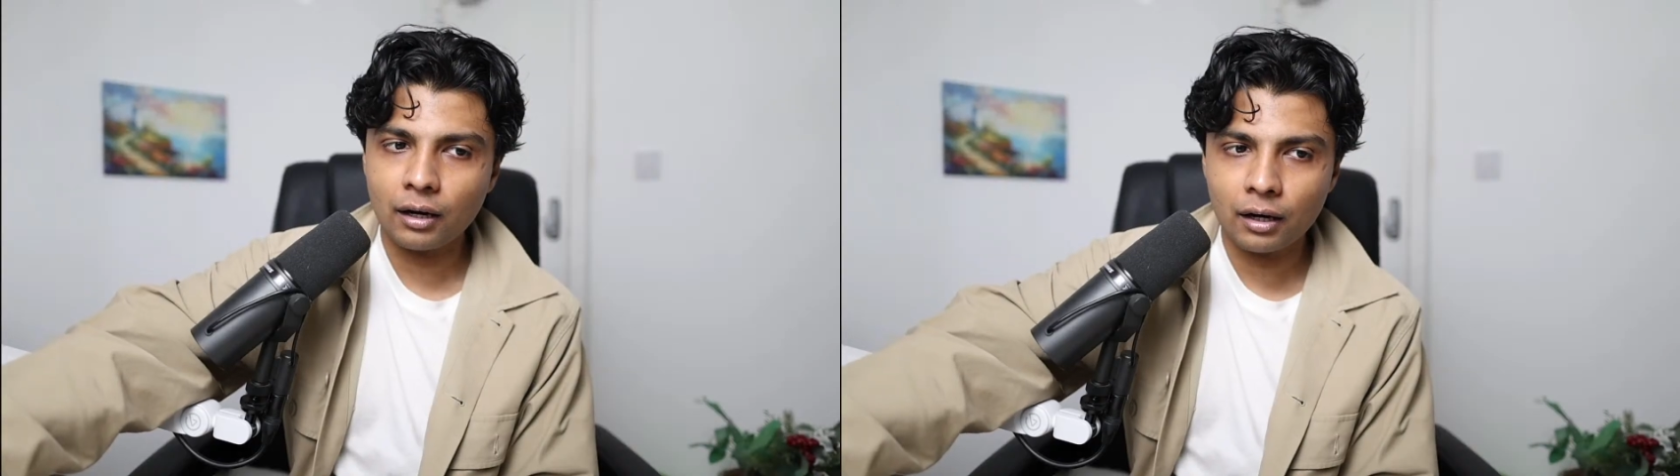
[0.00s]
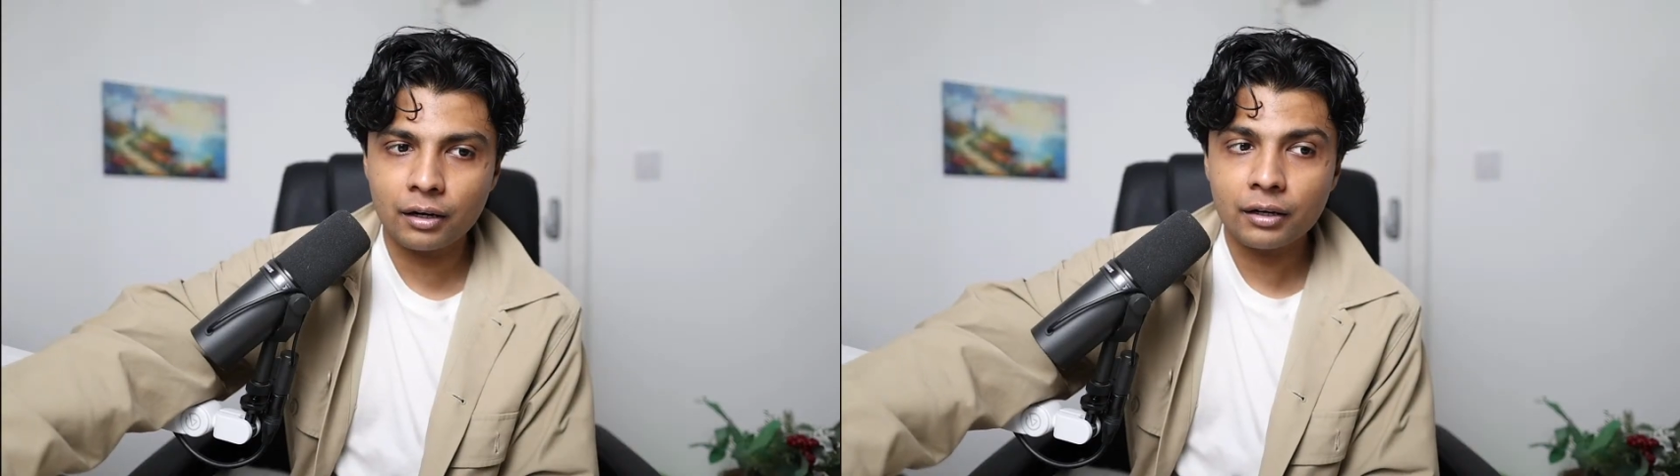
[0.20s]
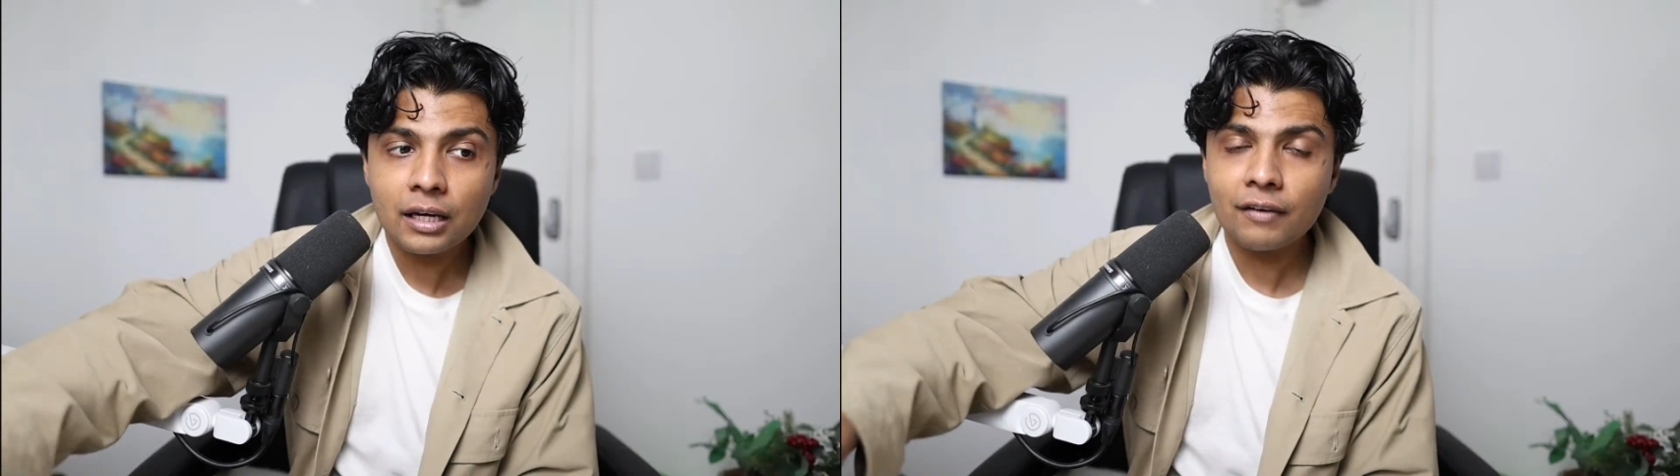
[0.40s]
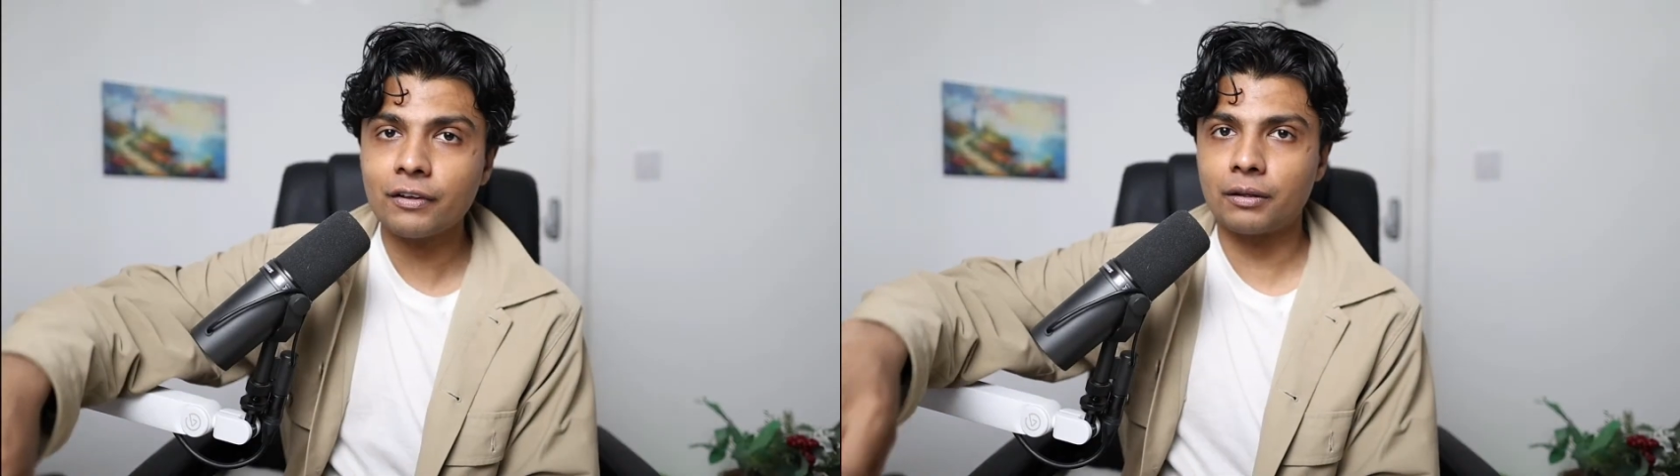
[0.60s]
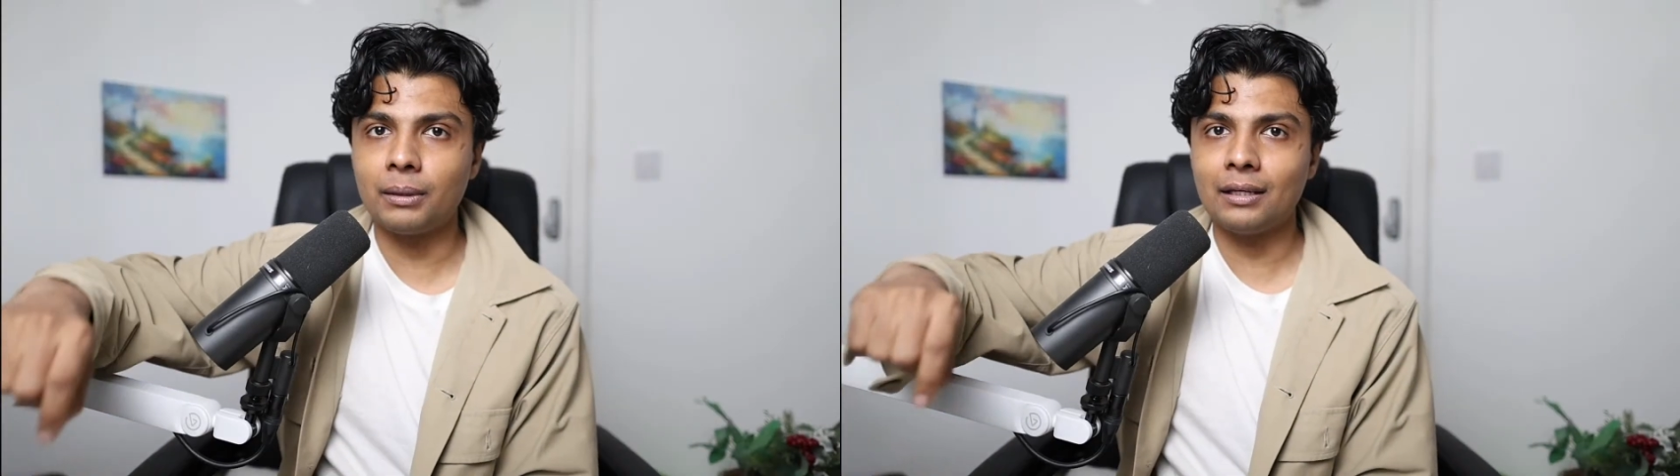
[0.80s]
agree
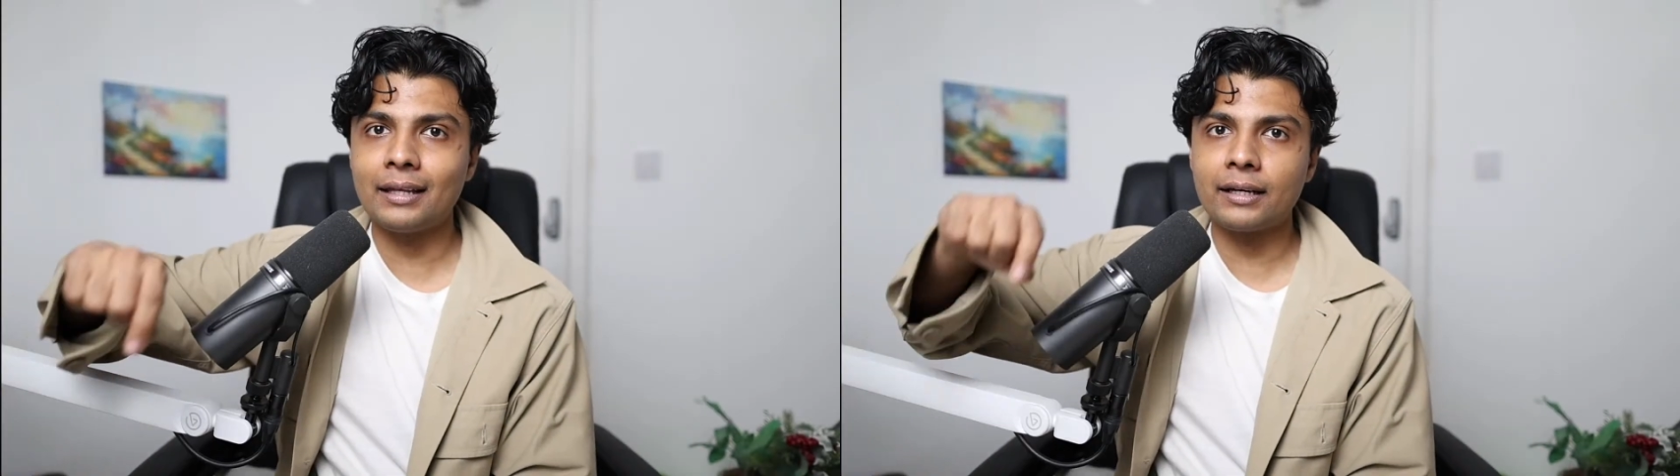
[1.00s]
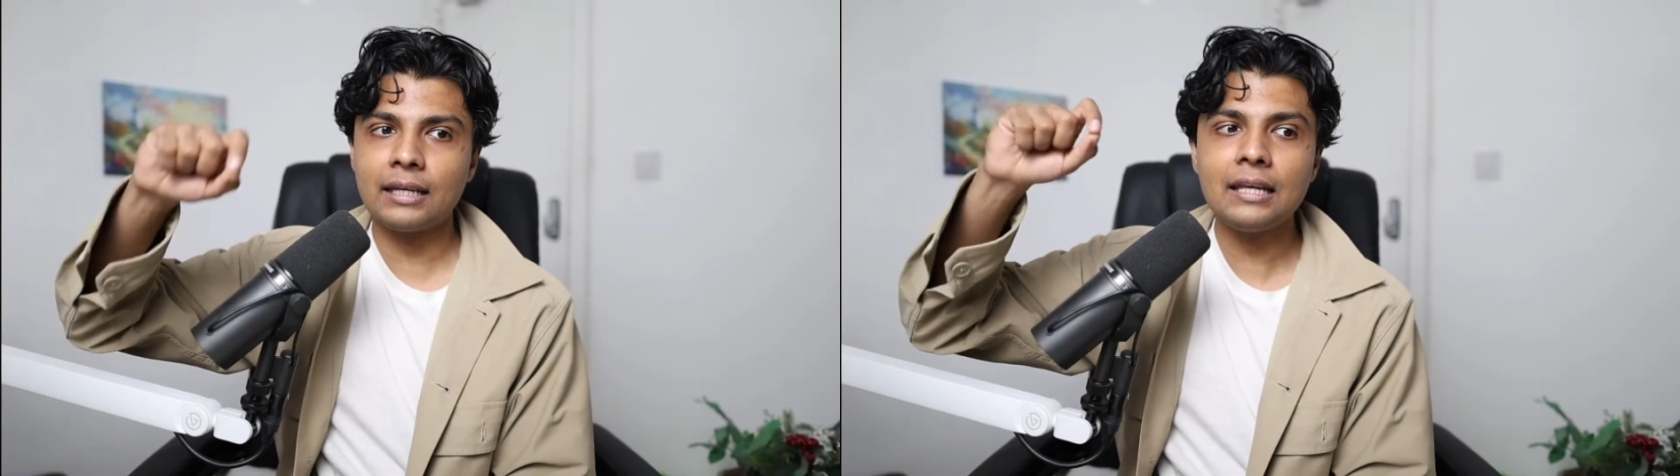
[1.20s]
with me that